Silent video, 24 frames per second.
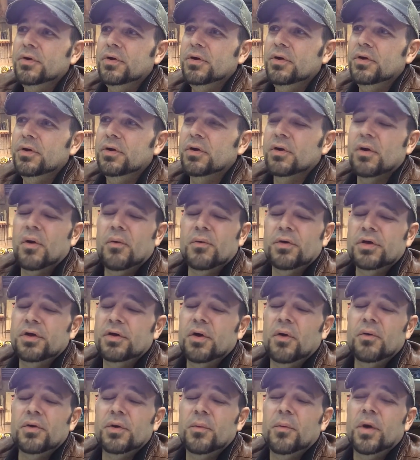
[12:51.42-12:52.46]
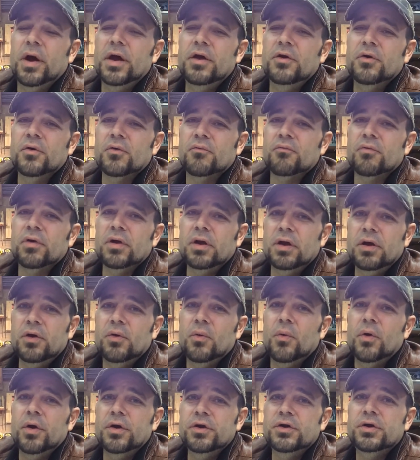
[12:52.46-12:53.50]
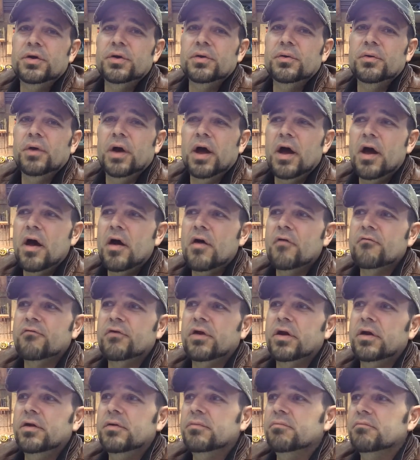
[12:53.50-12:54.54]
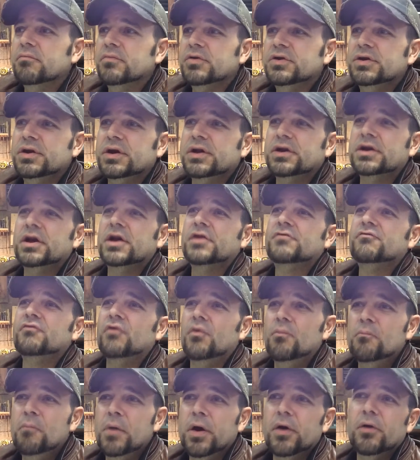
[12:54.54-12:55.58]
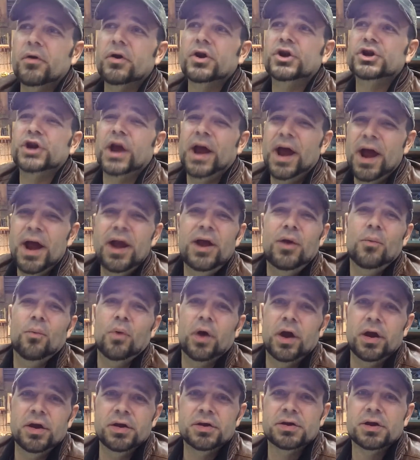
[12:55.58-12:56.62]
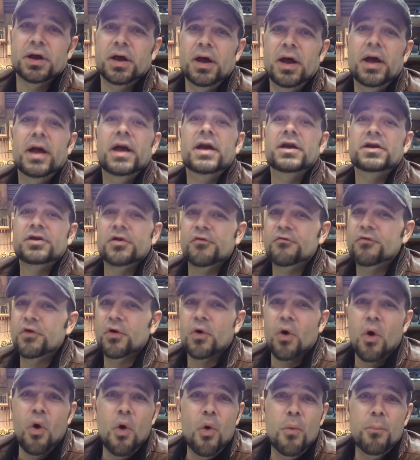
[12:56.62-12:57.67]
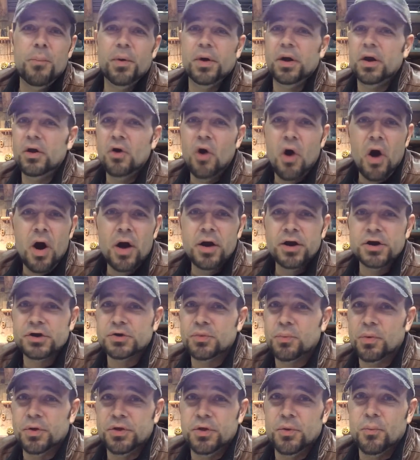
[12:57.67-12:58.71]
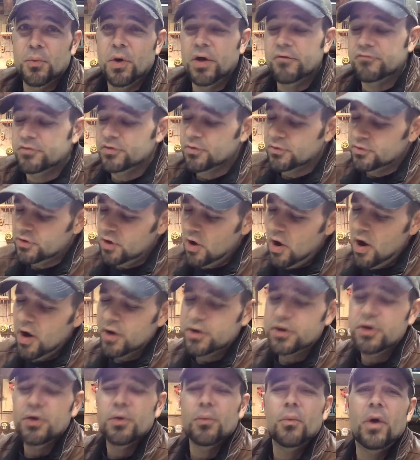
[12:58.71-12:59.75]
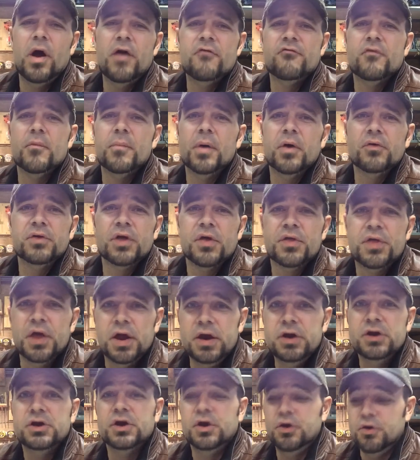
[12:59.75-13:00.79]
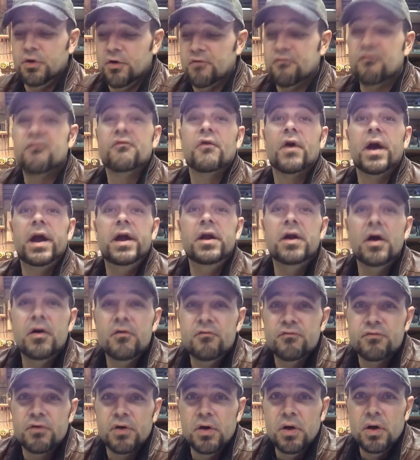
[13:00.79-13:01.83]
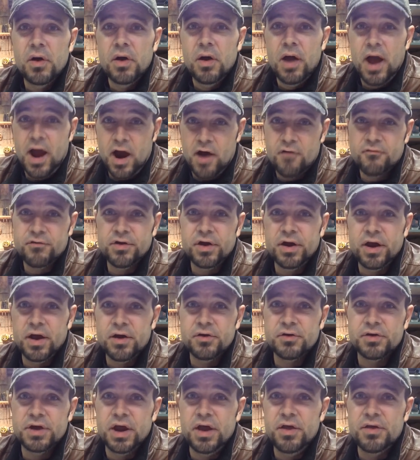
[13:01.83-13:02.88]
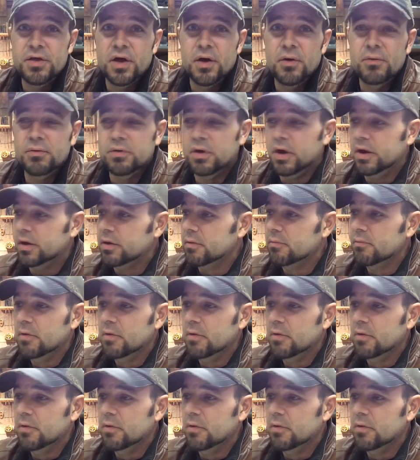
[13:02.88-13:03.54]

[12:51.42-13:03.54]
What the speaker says: you know, the only way you're really going to have a successful marriage anyways is if you're open and honest with your wife. So talk to your wife about the things that you're afraid of after you get your teeth out. Like,